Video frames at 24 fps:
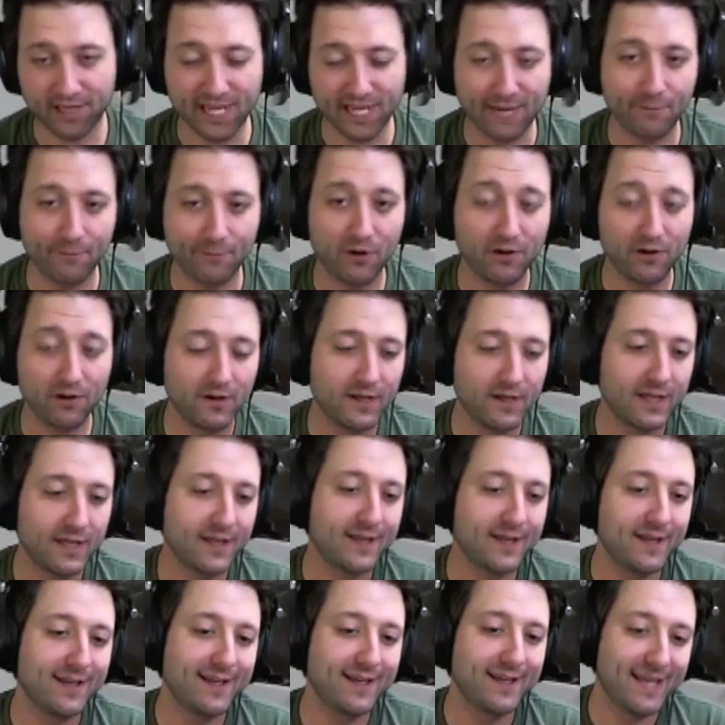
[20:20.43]
camera,
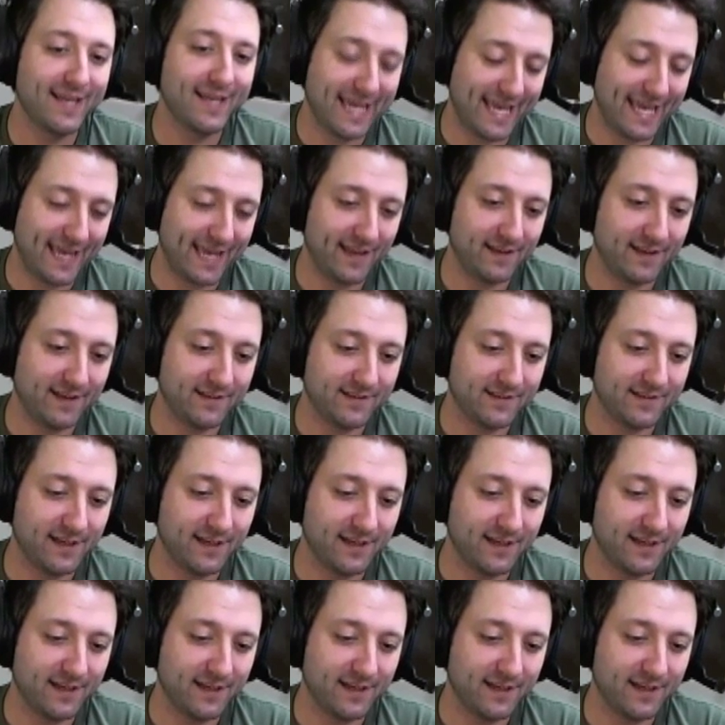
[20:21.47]
and